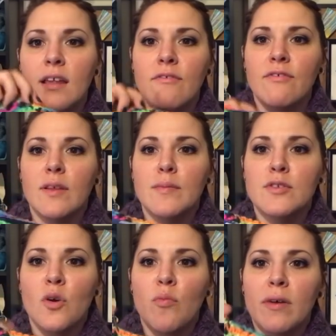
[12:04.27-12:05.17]
And it flips
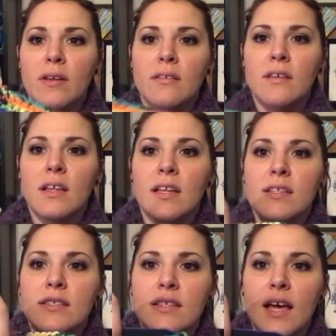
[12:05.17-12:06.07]
open, and
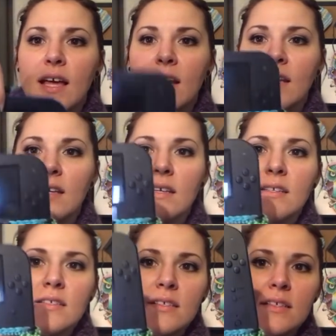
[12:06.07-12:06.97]
inside
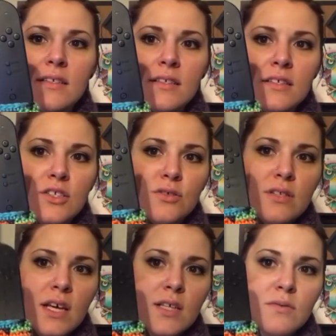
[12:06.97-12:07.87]
is a
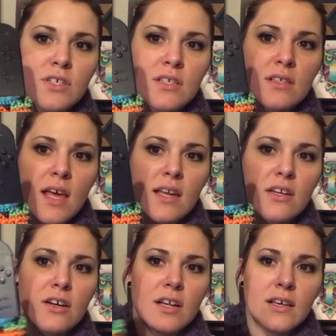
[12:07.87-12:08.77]
2DS, which is kind of
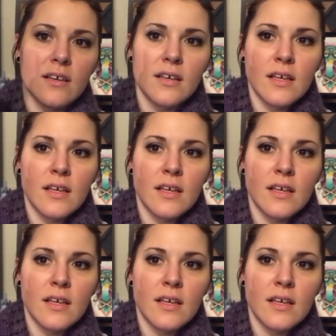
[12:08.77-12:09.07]
dirty.